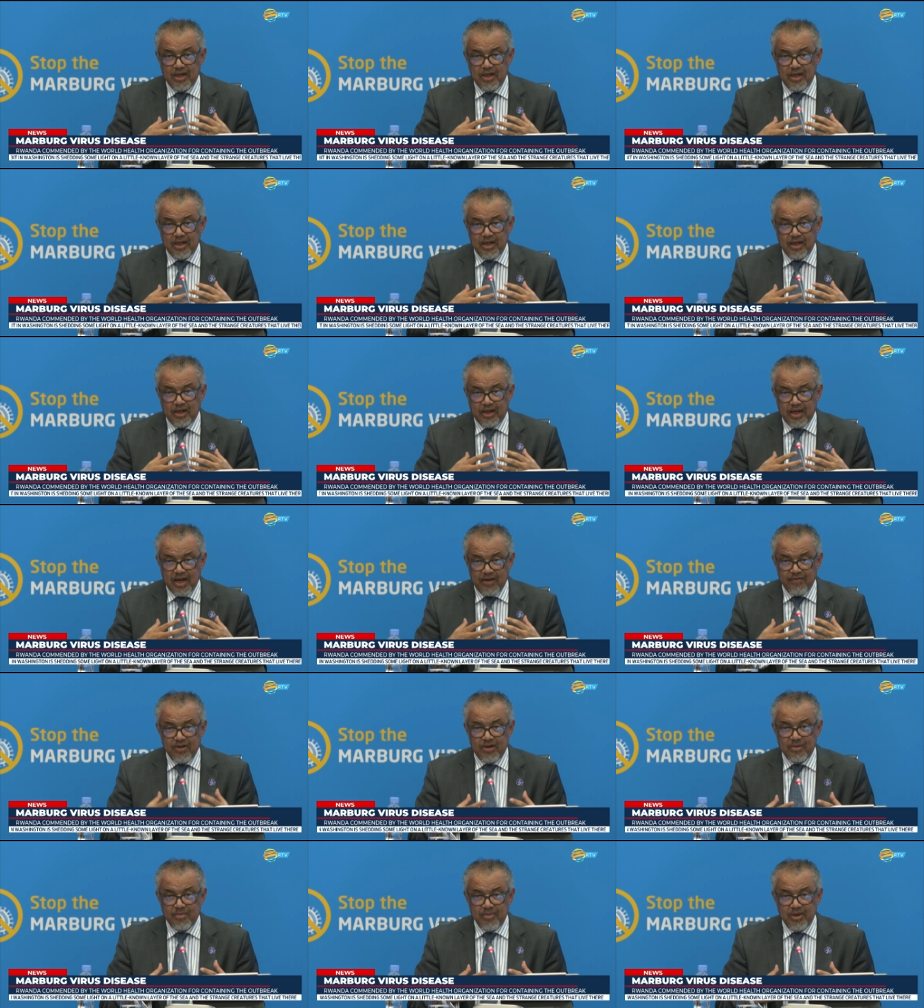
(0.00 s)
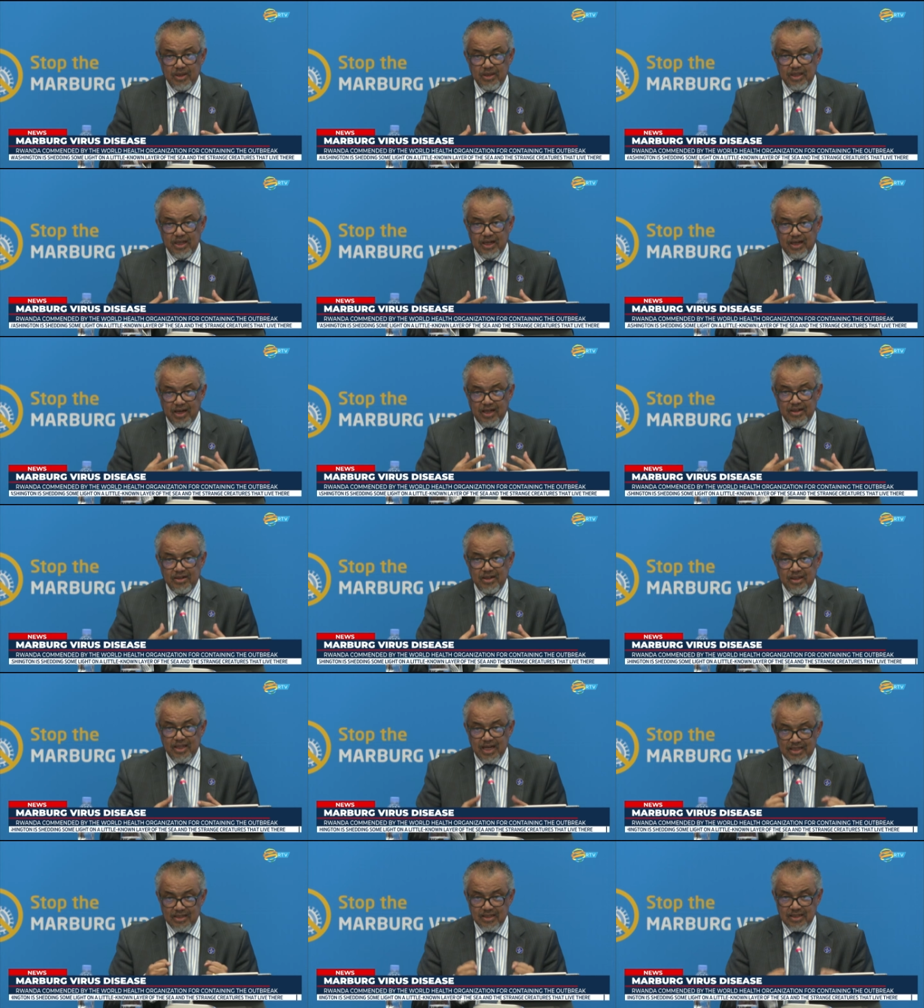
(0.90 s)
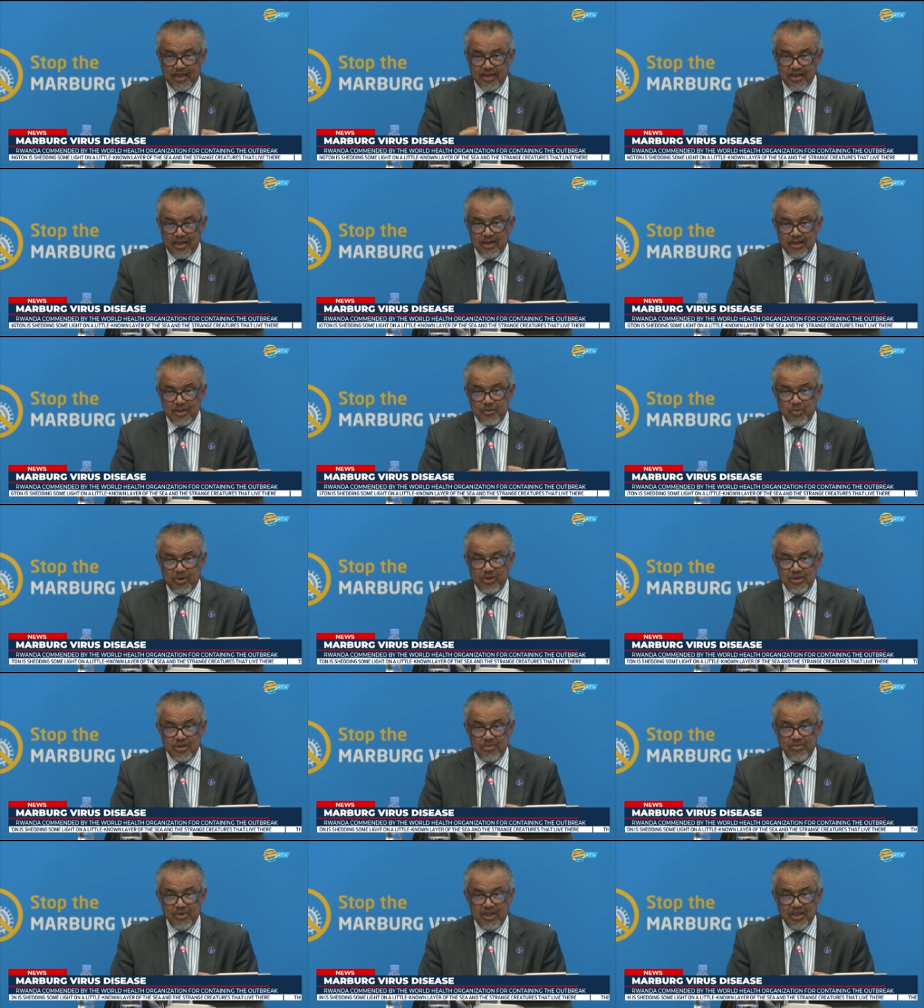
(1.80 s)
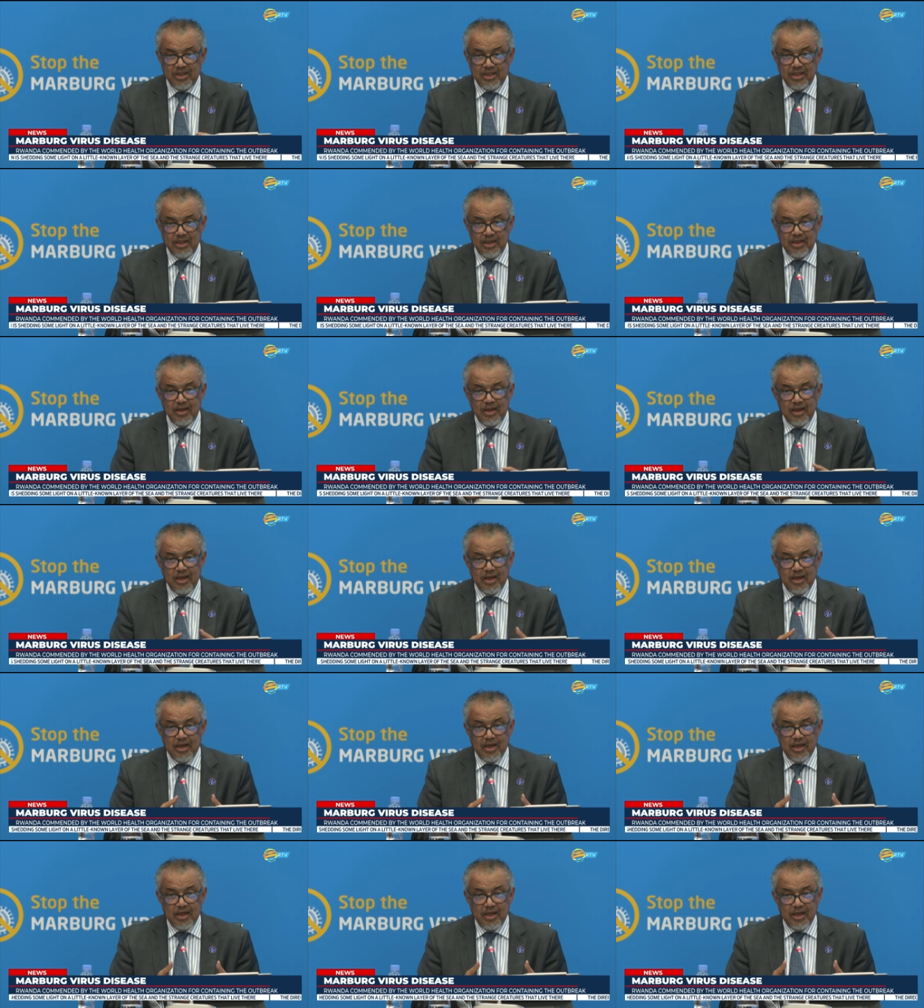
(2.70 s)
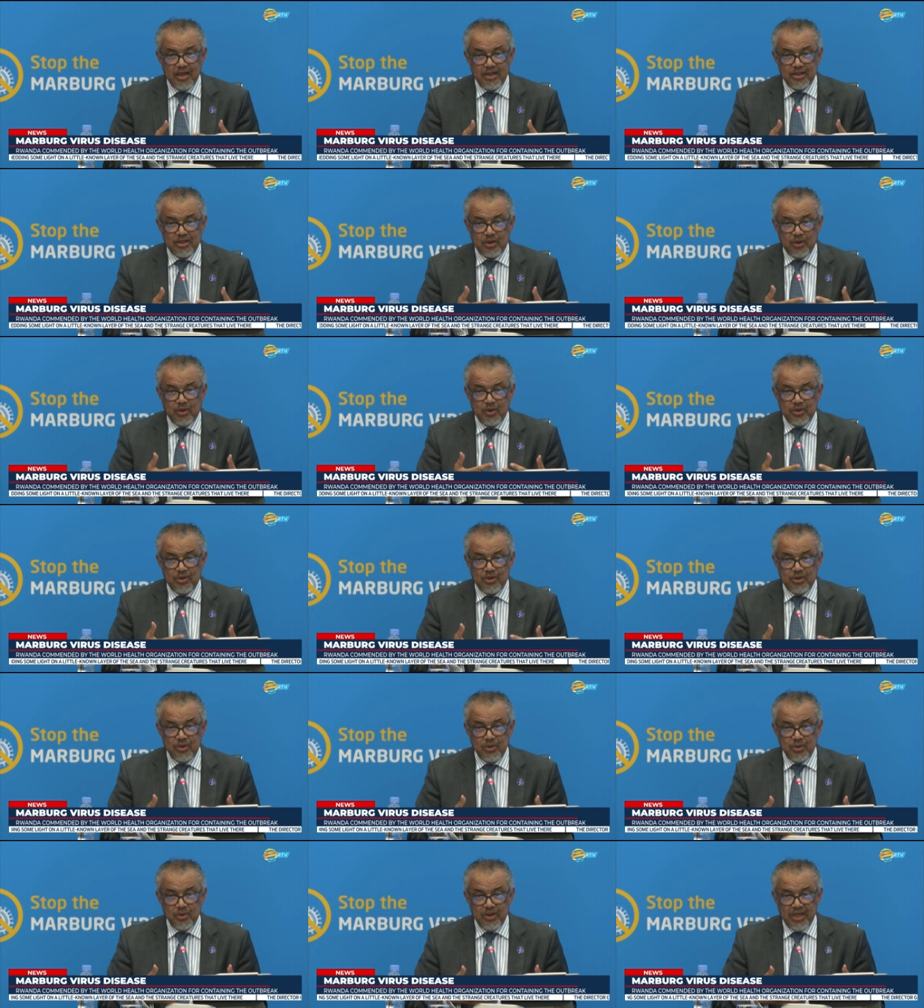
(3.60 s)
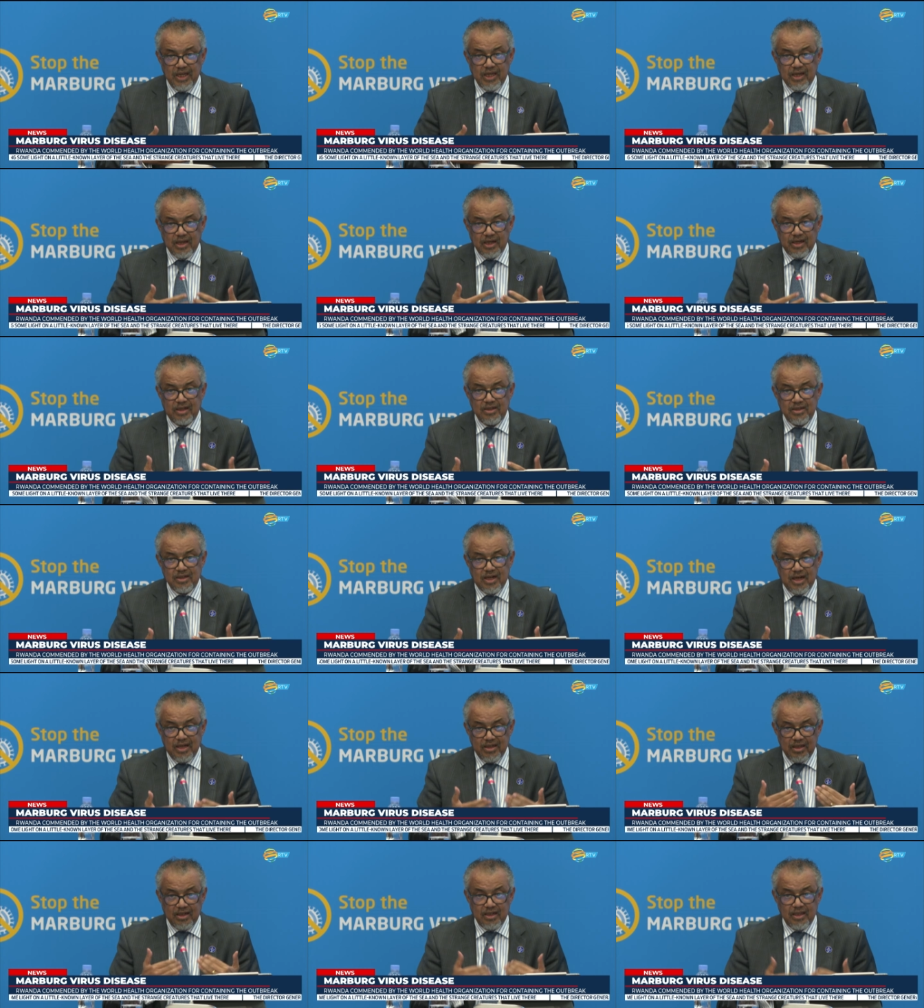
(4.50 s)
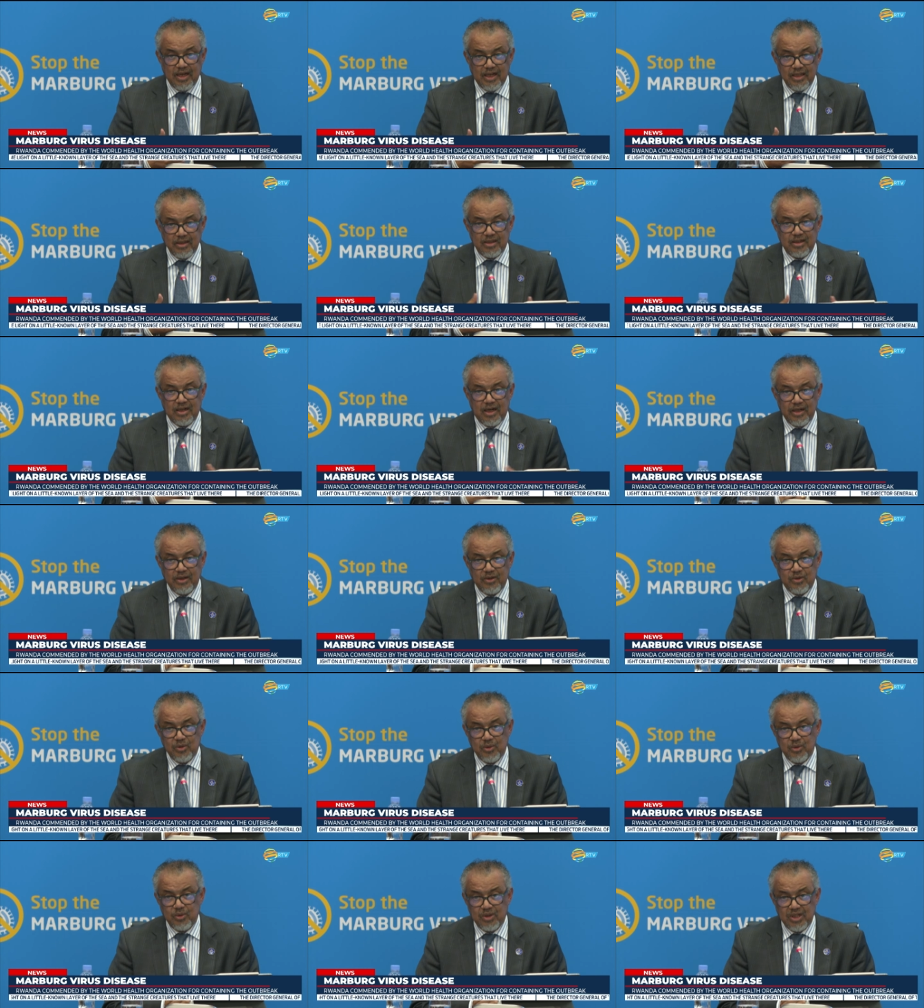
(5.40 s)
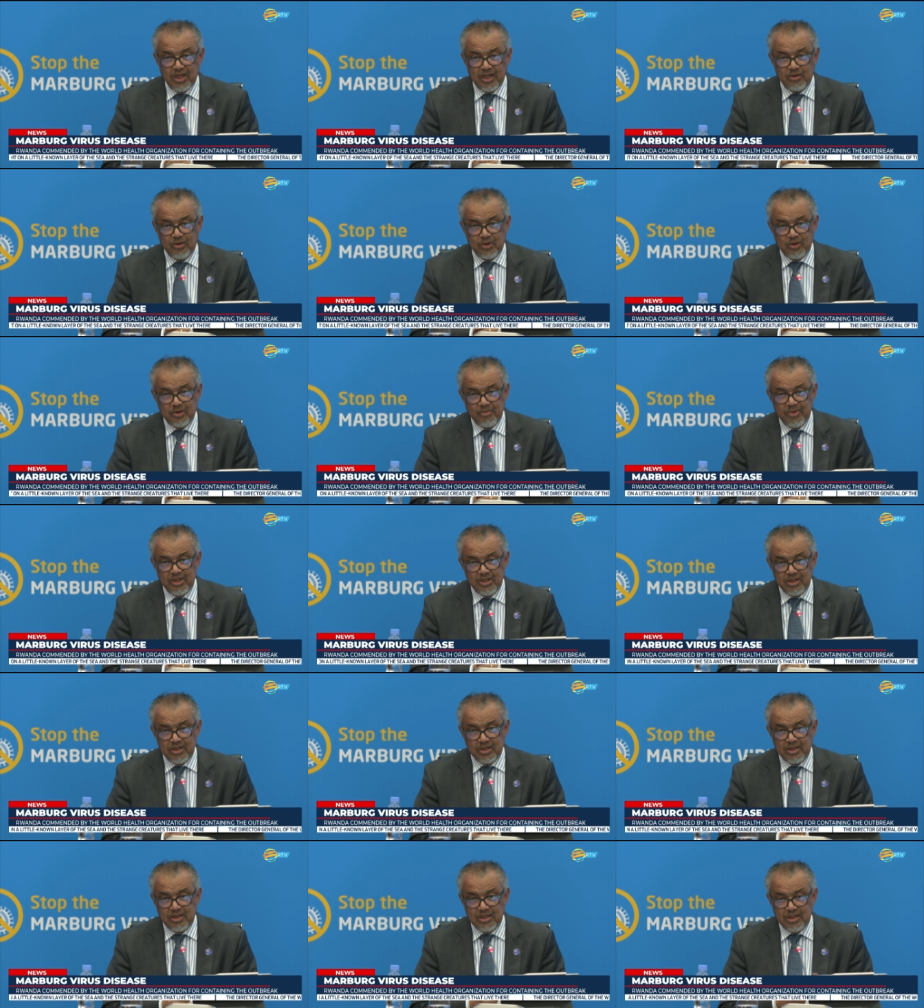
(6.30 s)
a government, a country that's taking responsibility, it's good to encourage rather than try to take those measures